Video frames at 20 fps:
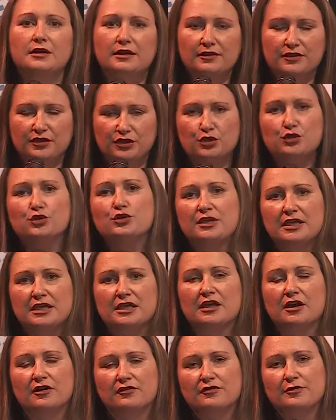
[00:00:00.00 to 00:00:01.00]
the UK
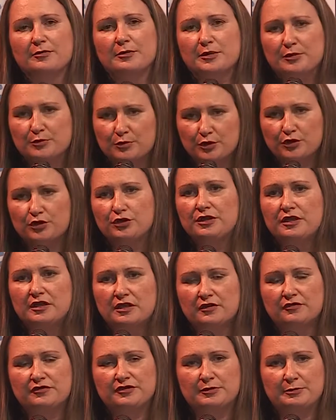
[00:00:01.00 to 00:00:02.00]
government, we're good
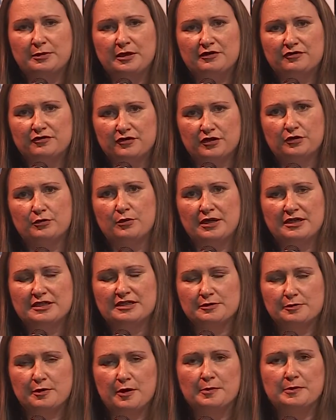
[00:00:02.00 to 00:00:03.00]
enough to bid for the wider
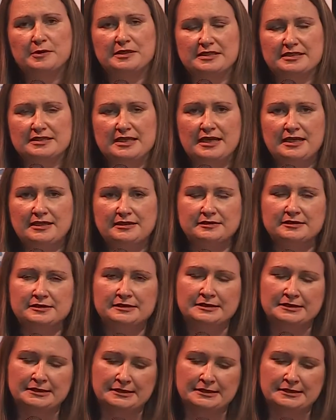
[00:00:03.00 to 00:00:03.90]
public sector.